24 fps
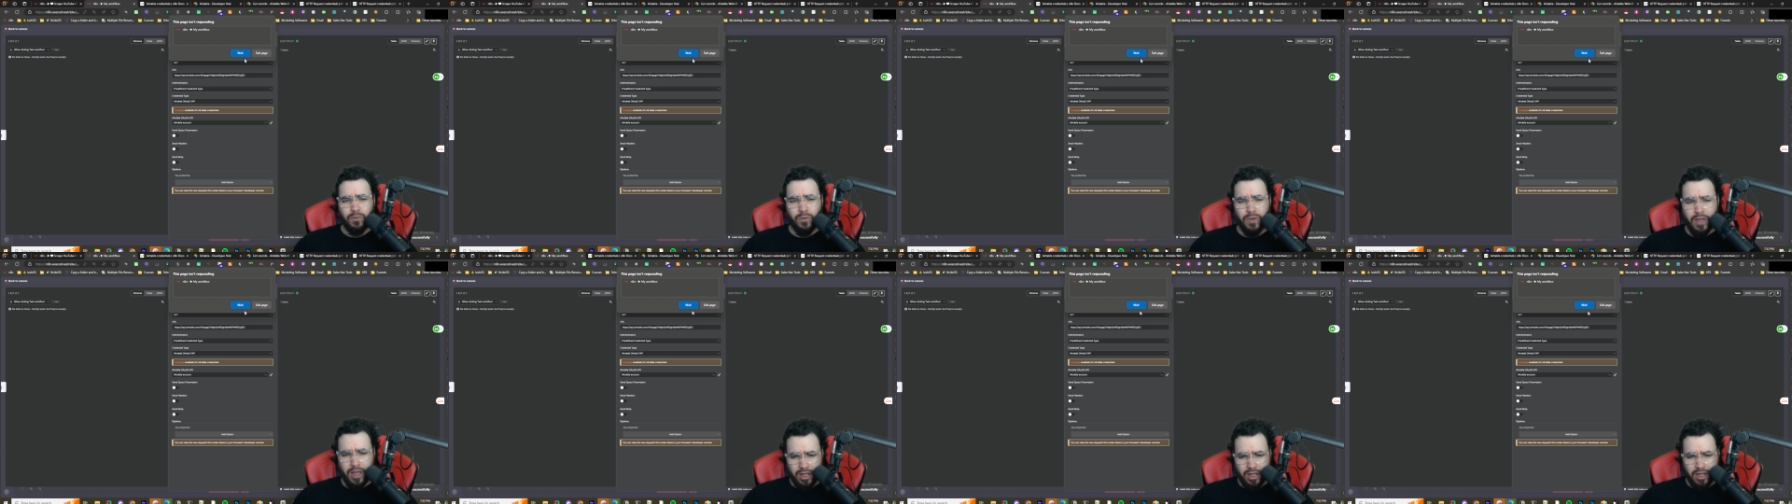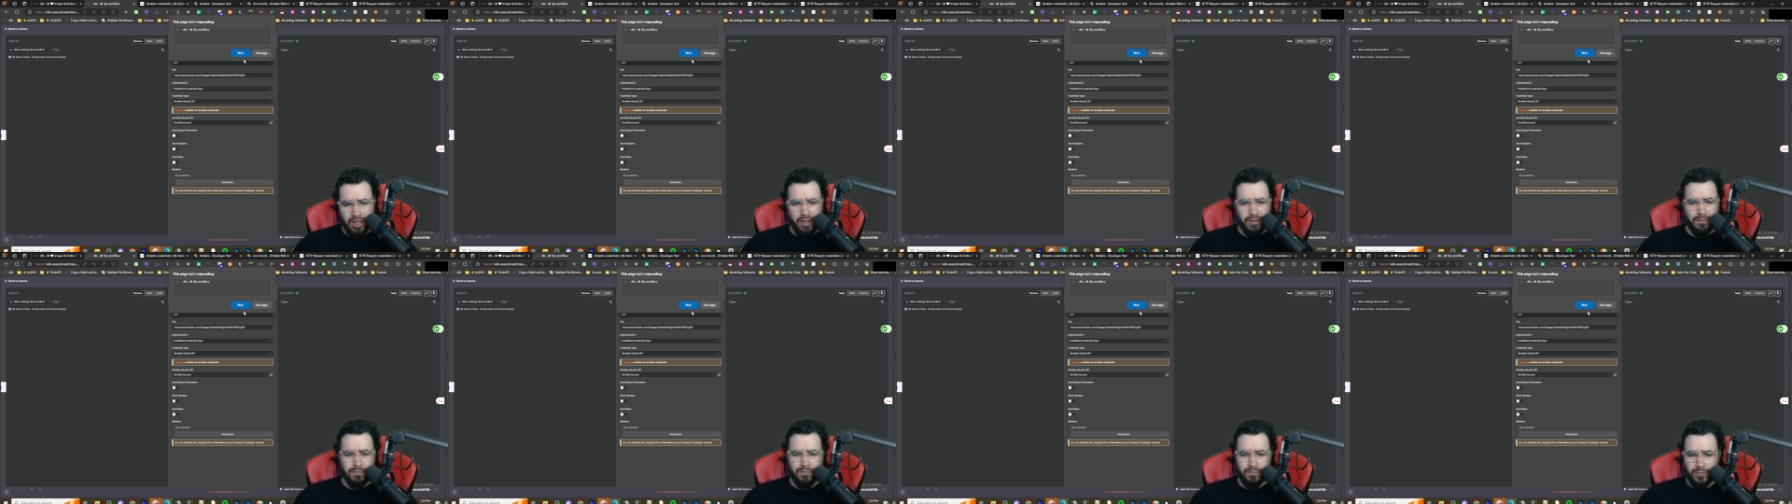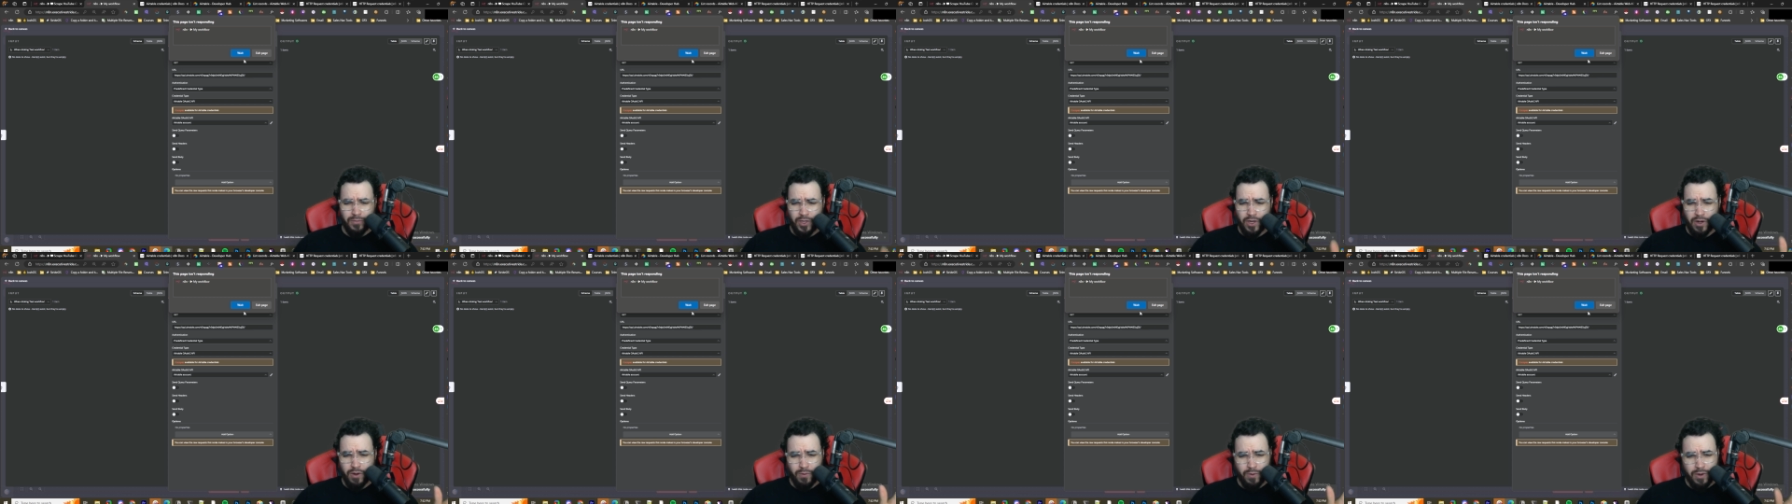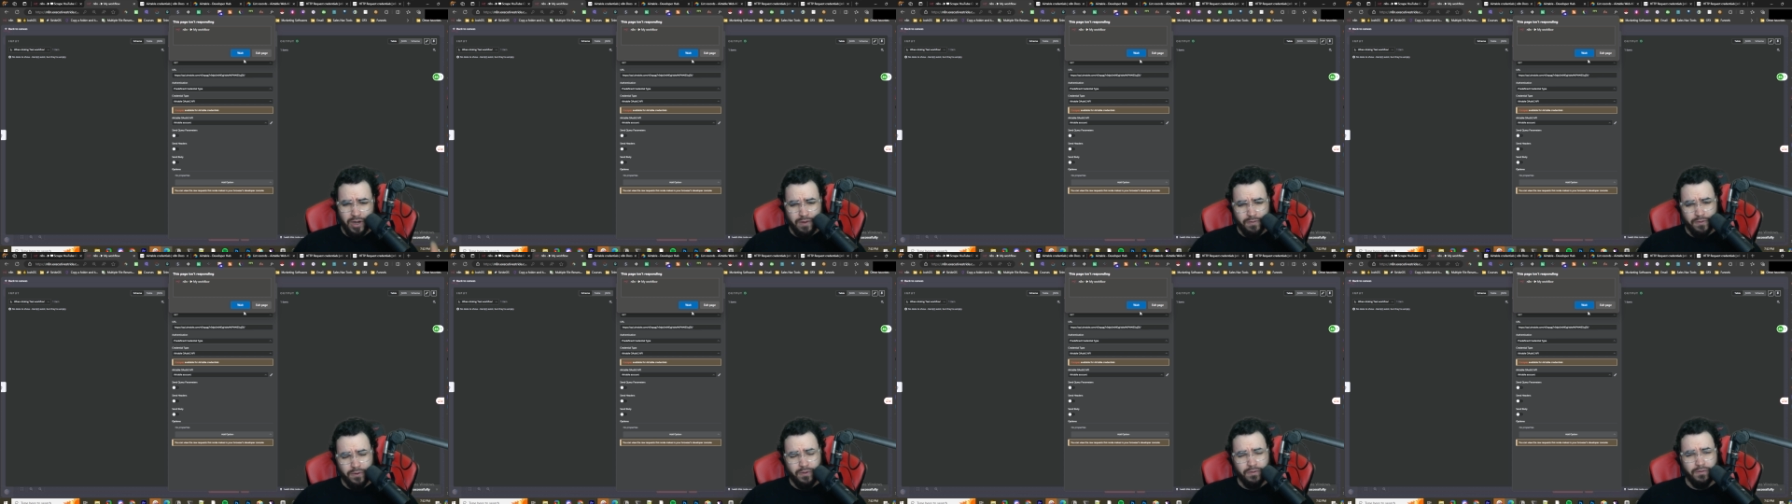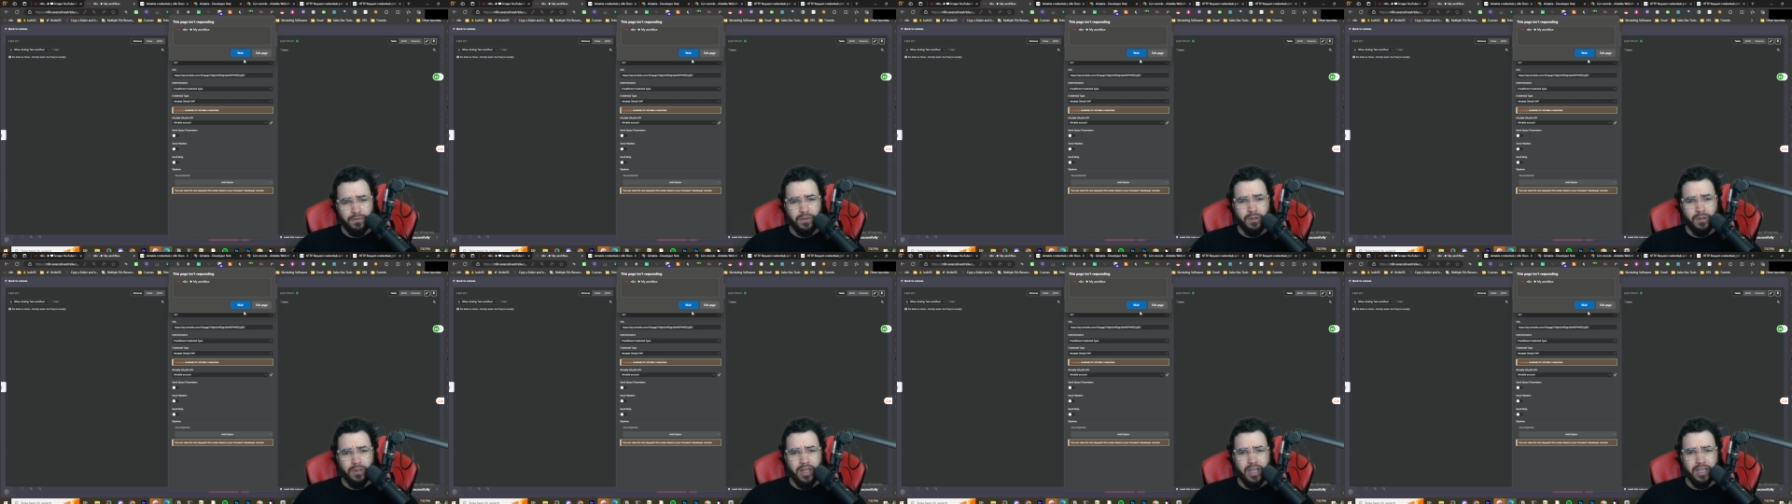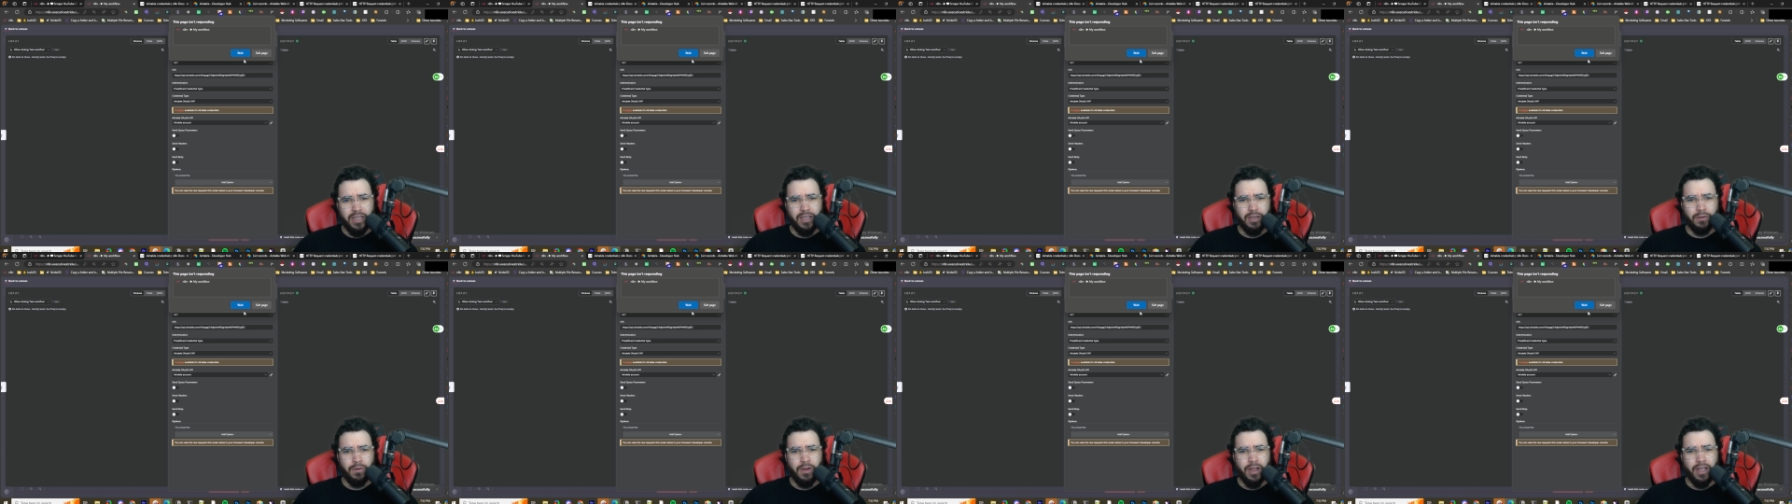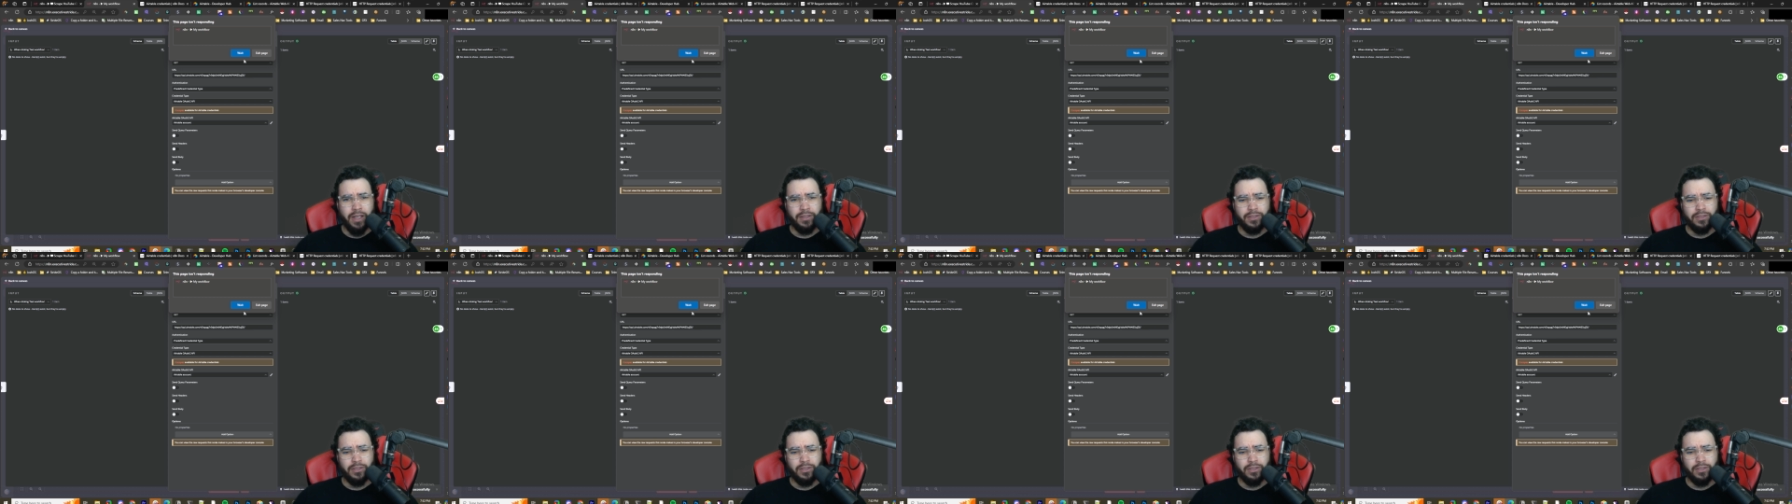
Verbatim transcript: Um, you know, whenever you feel like it, right?